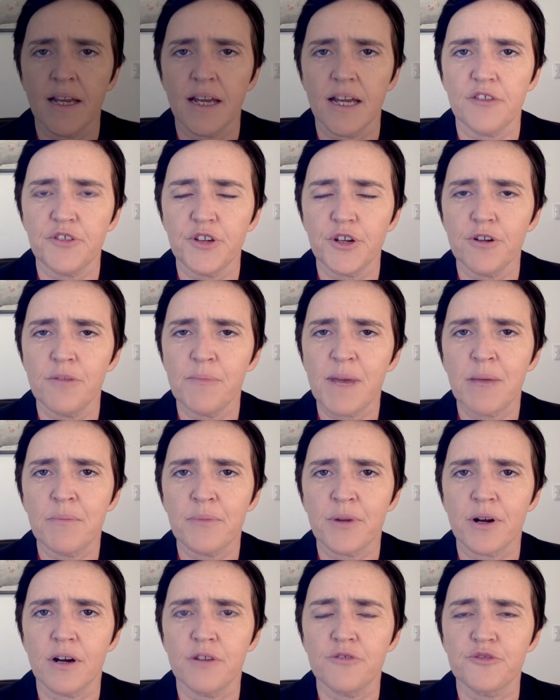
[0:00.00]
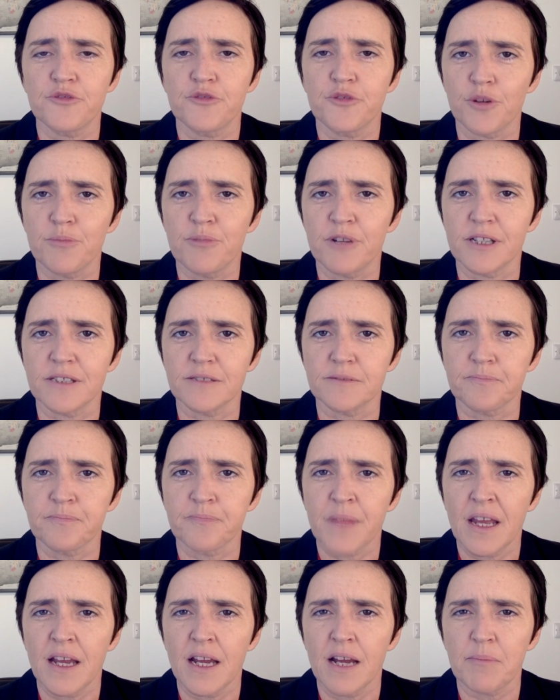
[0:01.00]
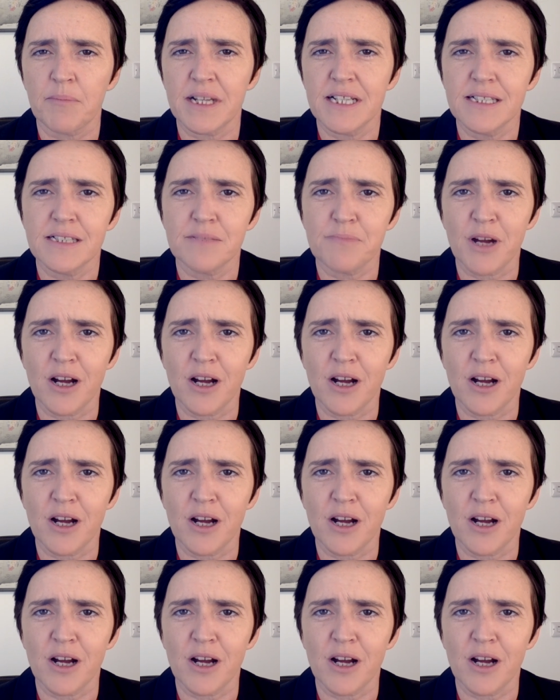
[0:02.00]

If you're a member of For Britain, please